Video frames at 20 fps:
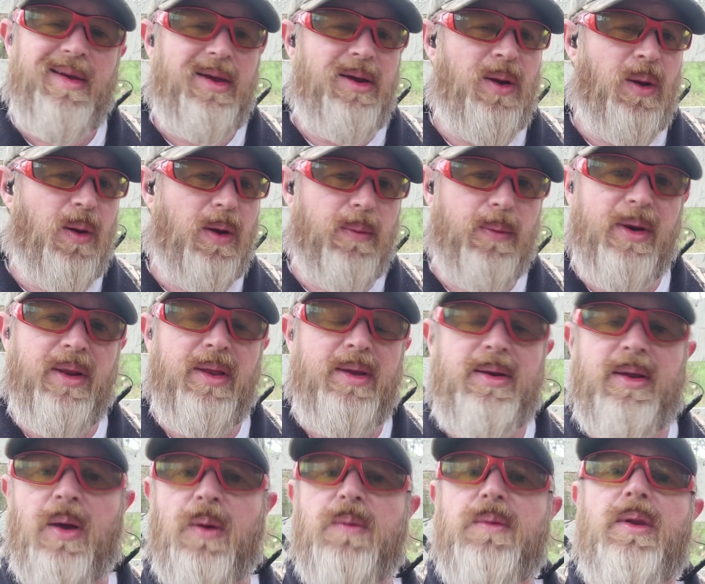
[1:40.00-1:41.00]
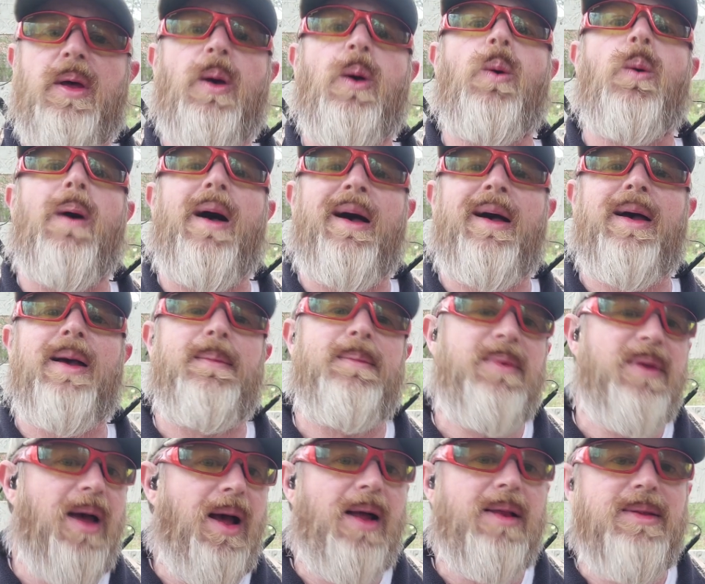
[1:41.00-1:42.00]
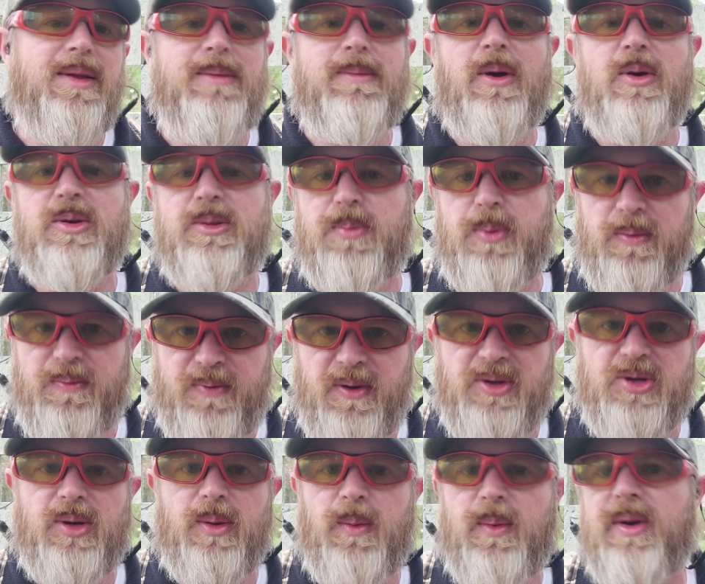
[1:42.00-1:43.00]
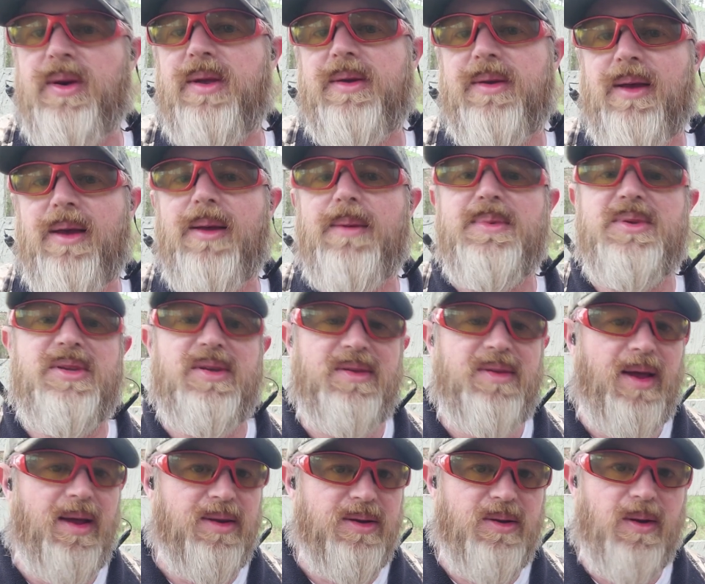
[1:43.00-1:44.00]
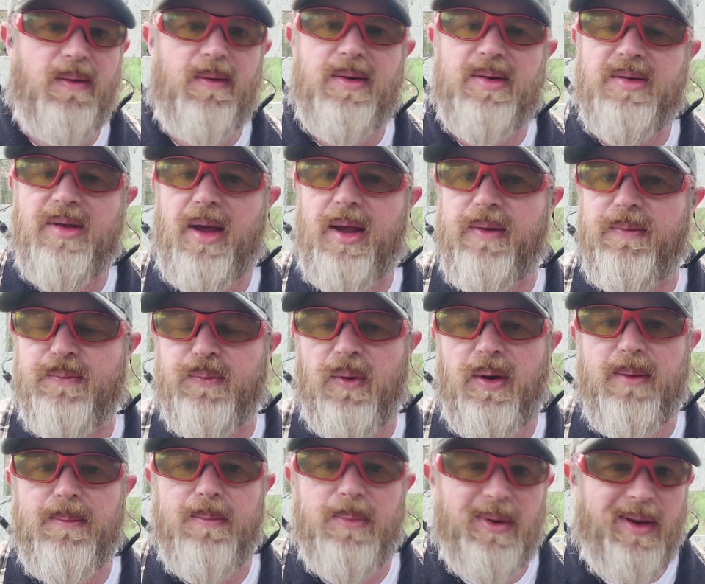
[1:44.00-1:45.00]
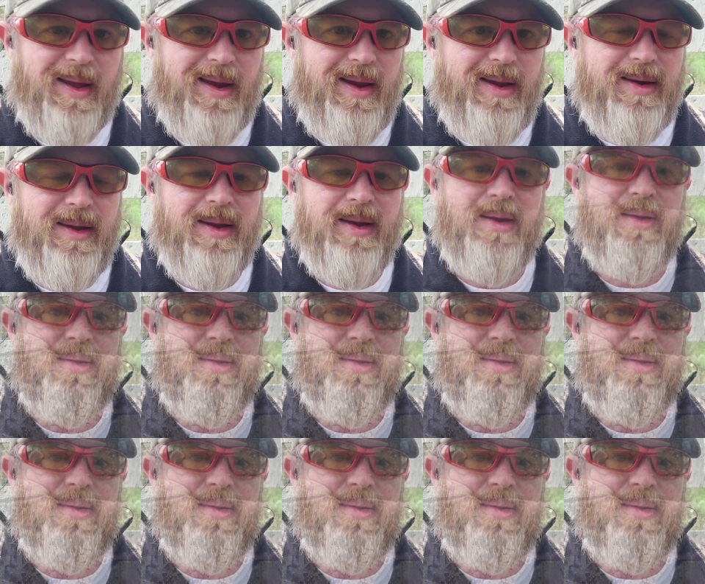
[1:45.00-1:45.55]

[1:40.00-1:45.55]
You know, I really don't know. I'm not the most proficient when it comes to that gutter sight front blade